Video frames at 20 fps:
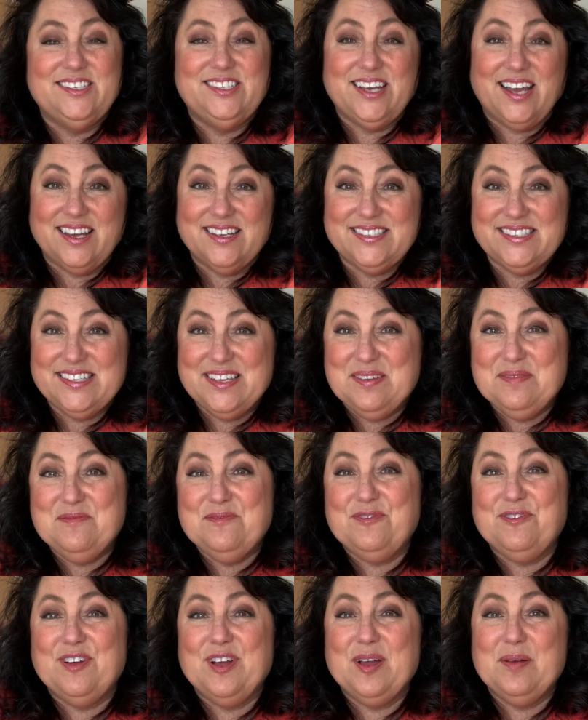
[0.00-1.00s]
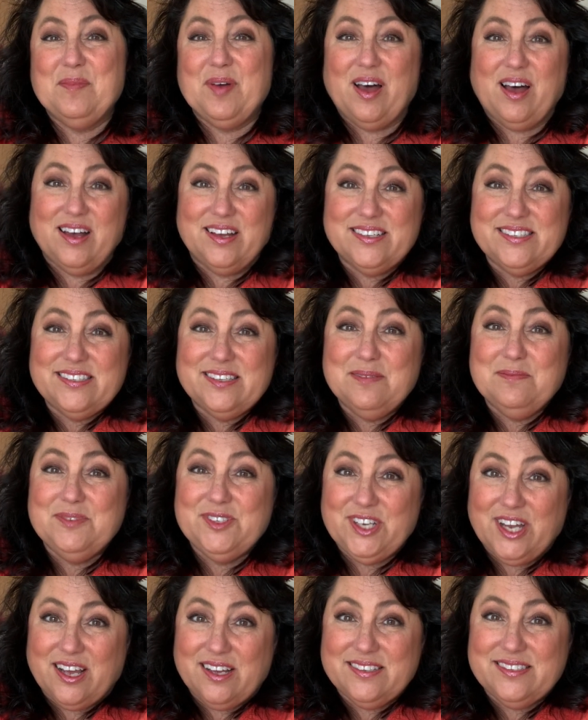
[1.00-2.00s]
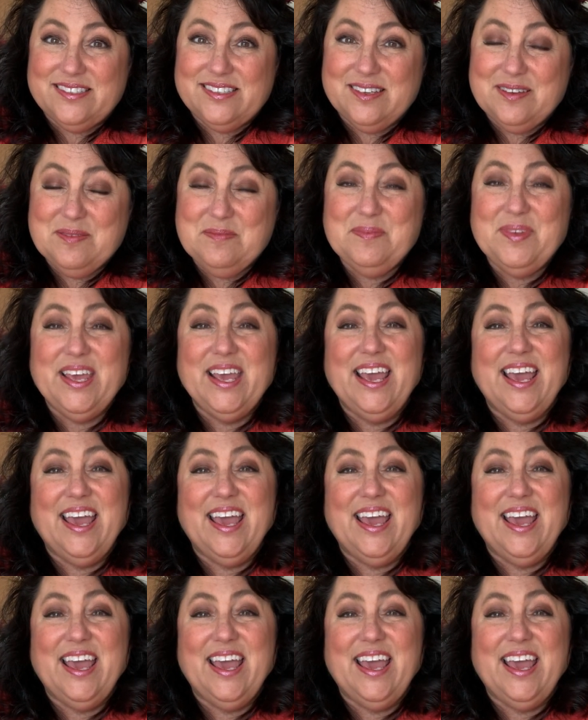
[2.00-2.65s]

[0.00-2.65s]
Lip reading: Jasem from AwesomeJasem